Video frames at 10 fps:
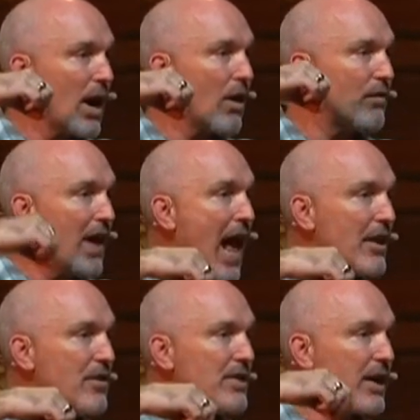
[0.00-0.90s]
our
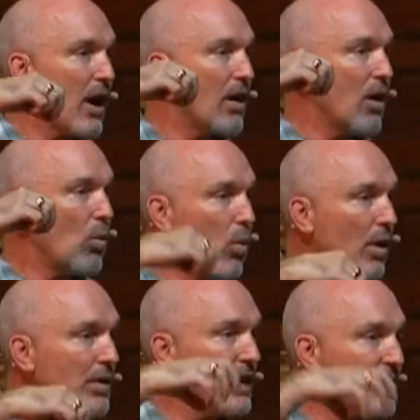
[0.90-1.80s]
values and our
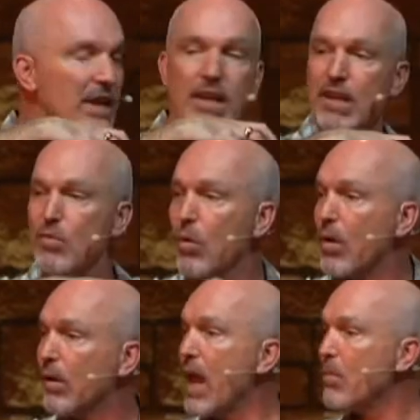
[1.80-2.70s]
worth is in this world.